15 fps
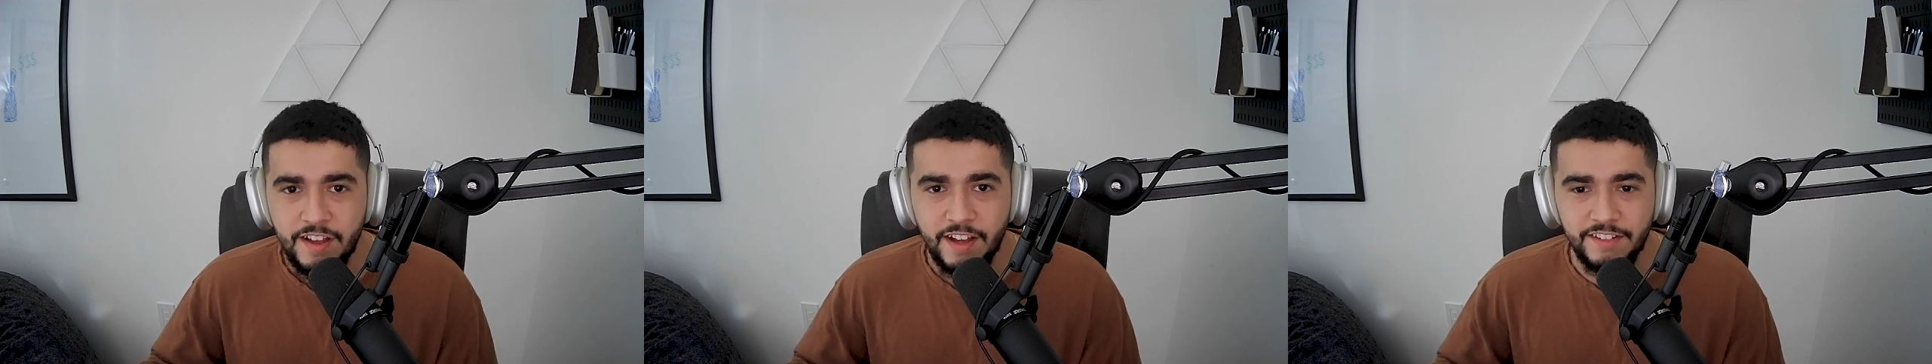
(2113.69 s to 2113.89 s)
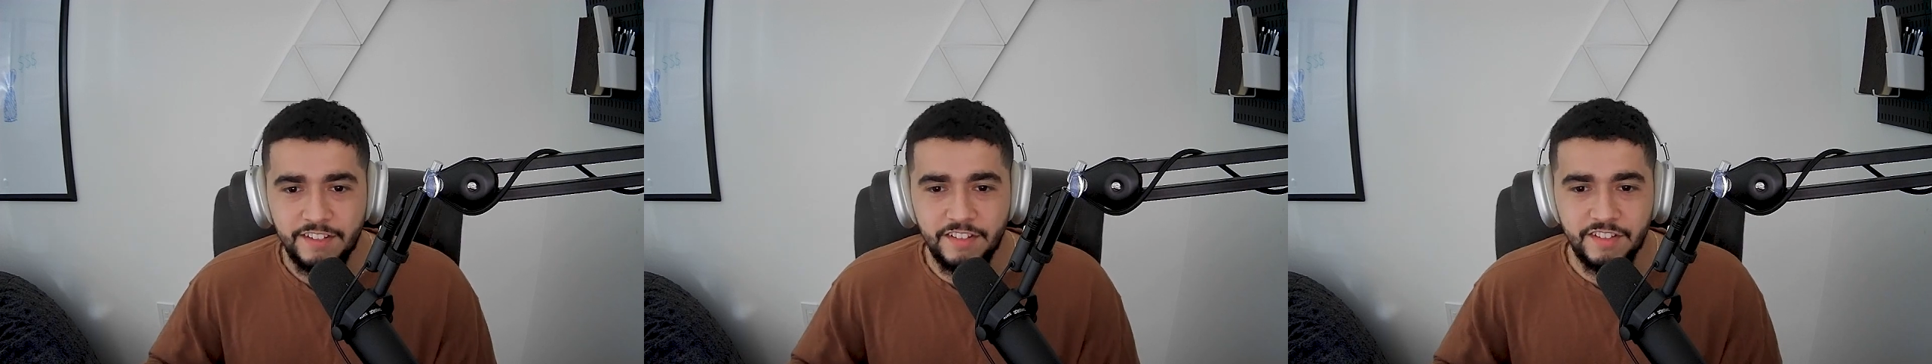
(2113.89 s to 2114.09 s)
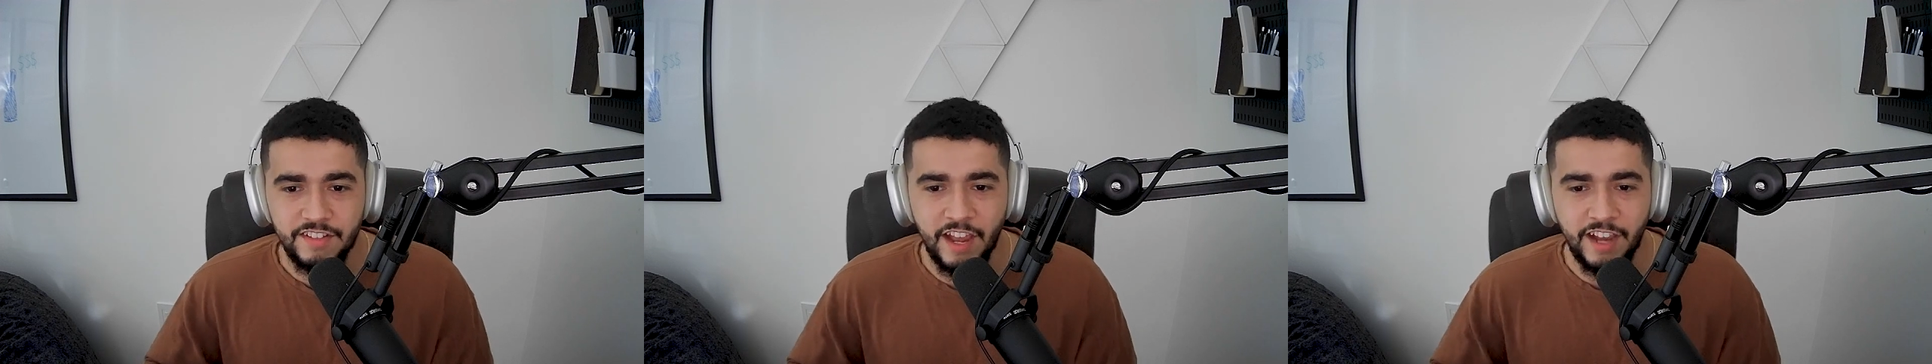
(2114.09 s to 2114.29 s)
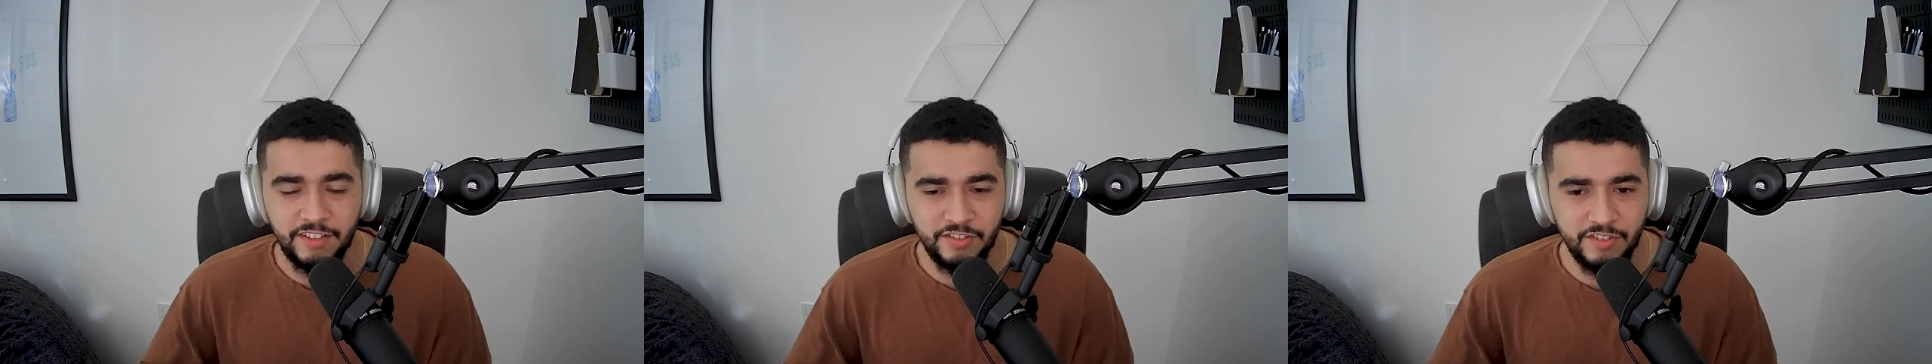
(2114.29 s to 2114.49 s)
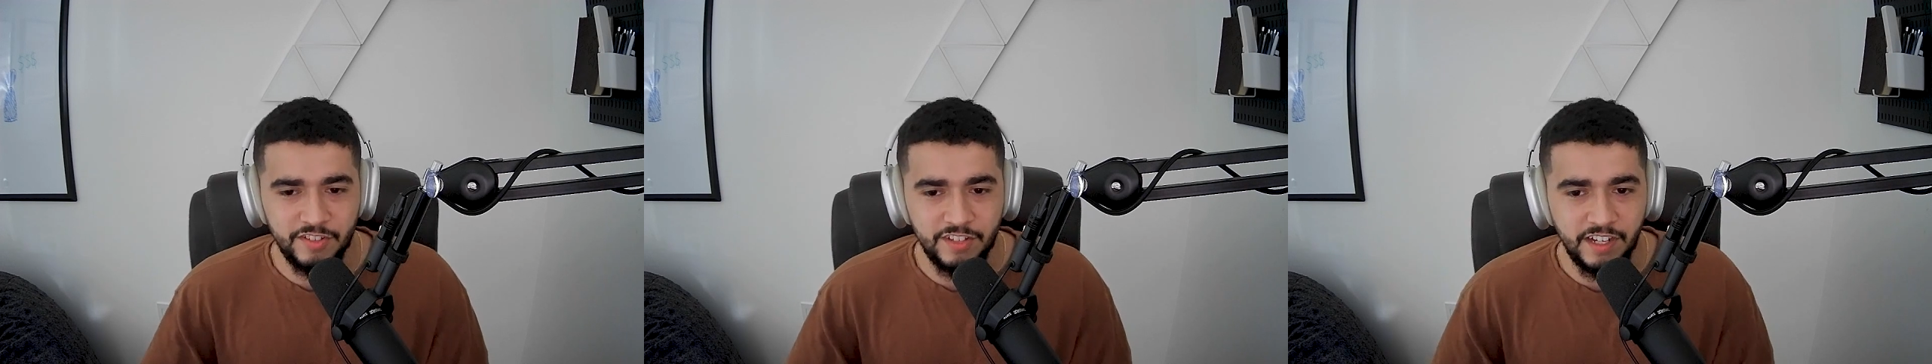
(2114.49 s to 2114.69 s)
I did this
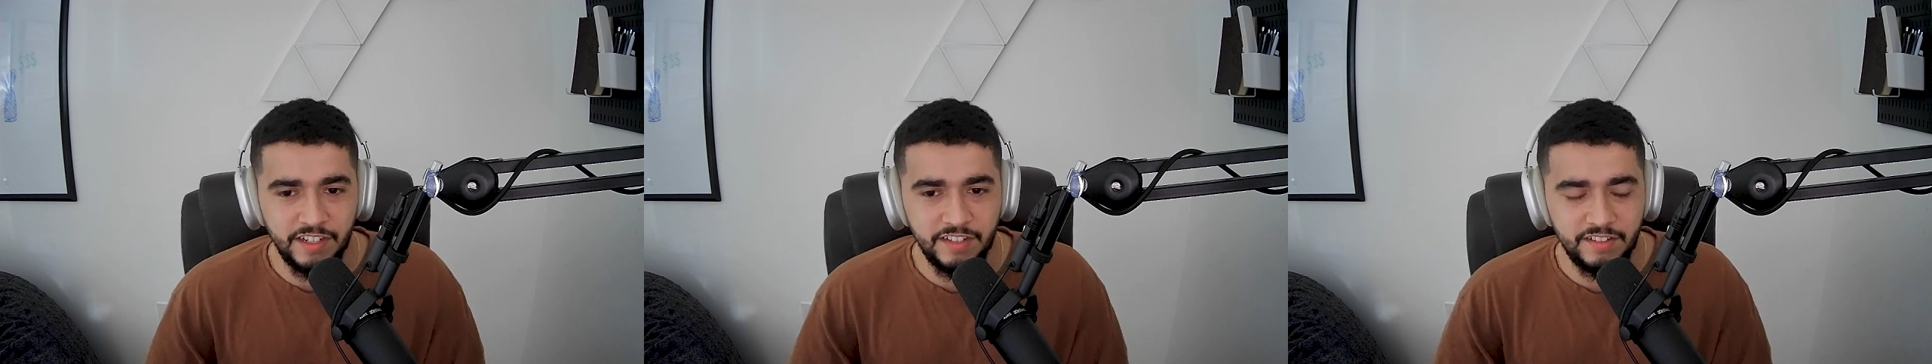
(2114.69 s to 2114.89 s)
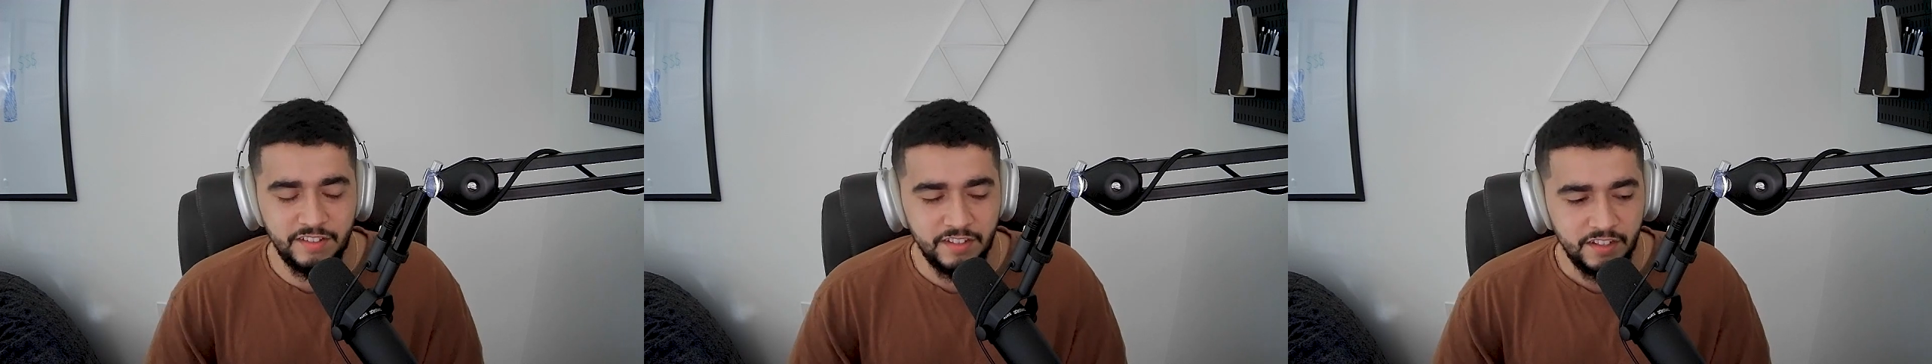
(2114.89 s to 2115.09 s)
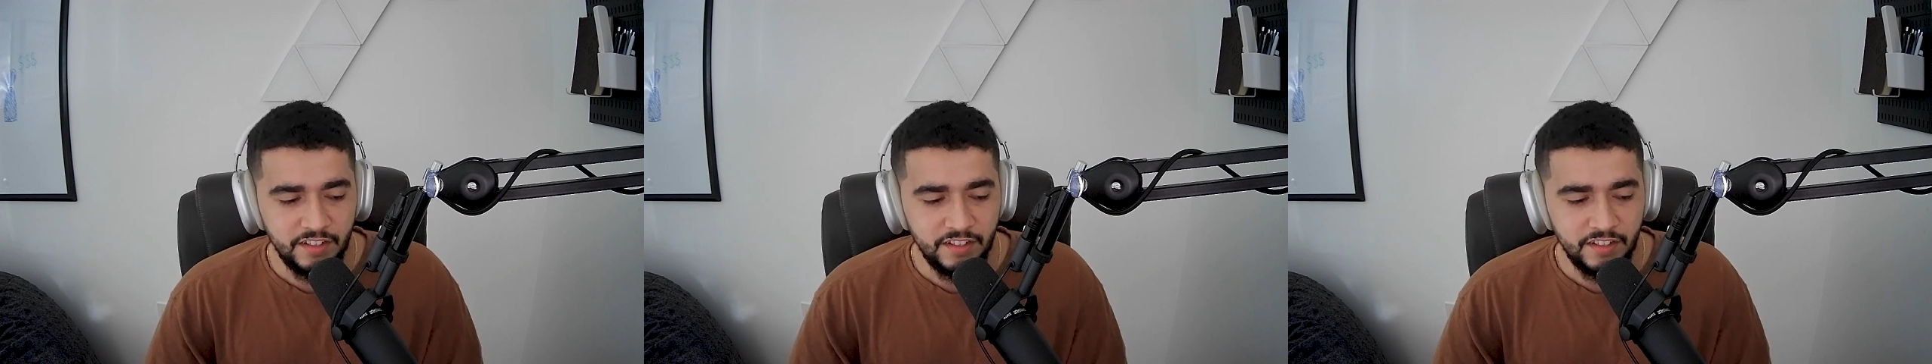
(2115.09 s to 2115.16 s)
exercise.